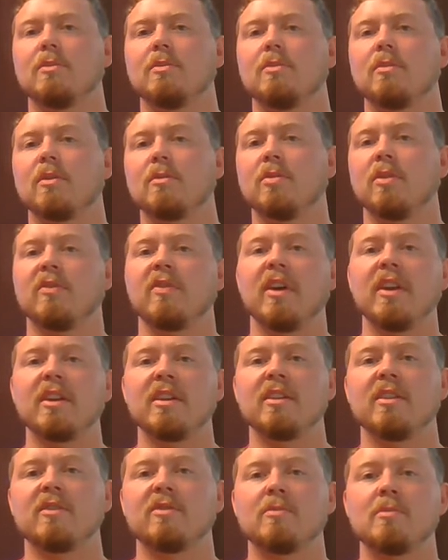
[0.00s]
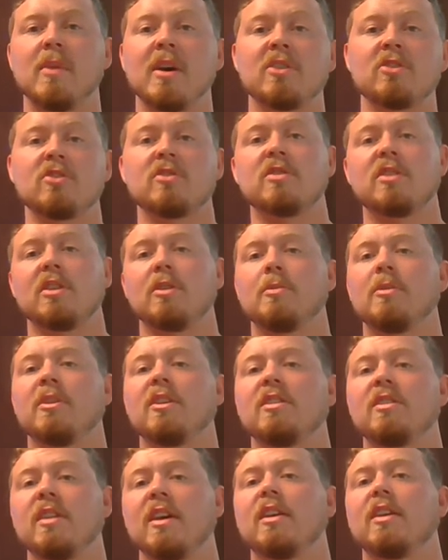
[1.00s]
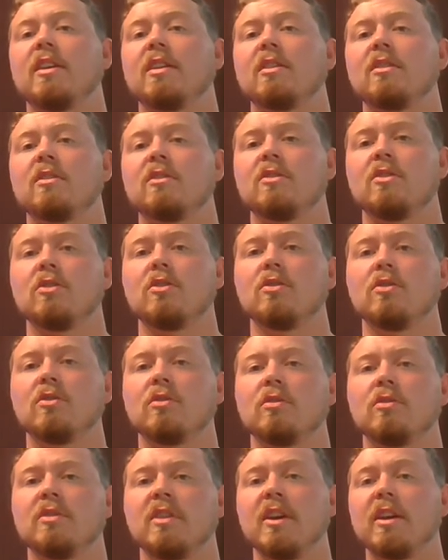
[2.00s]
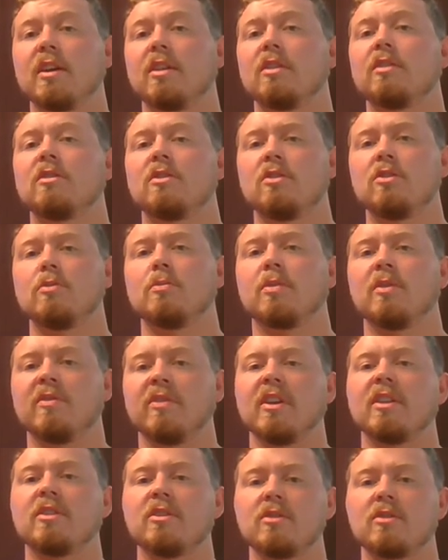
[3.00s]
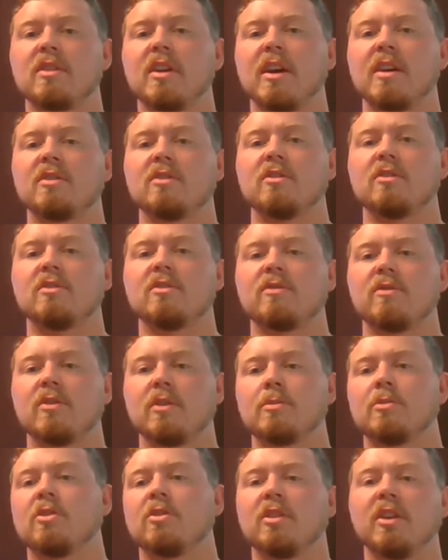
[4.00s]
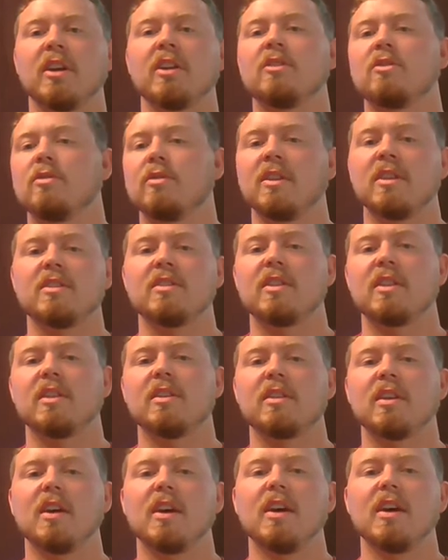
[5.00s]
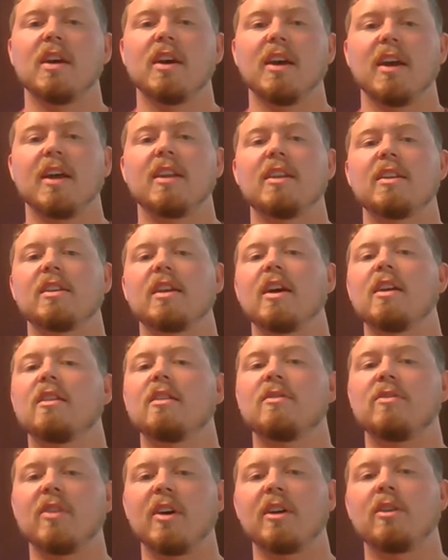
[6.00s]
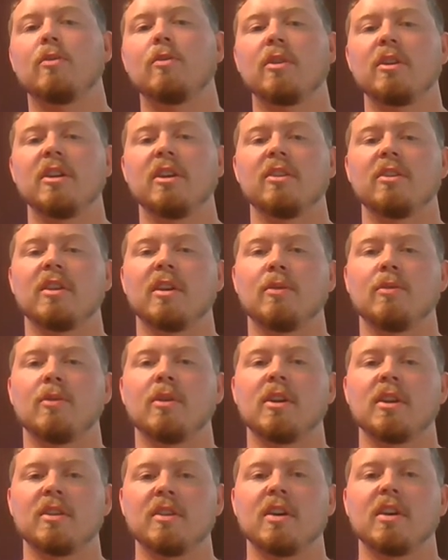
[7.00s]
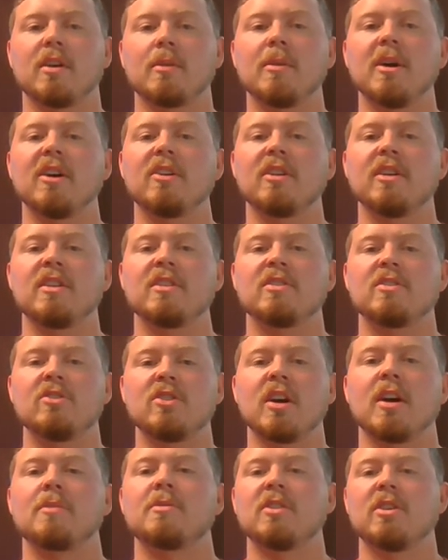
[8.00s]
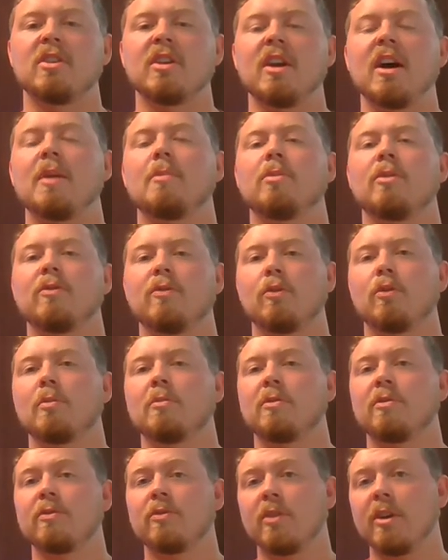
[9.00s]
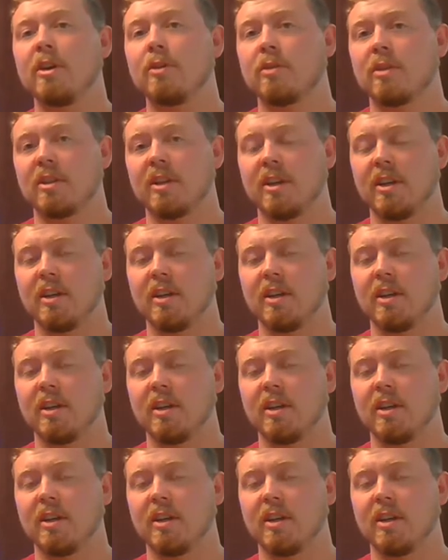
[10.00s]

preventative measures that are being taken to prevent those hazards from turning into an incident. And then kind of the final one here that I want to talk about is jobs that are not performed frequently.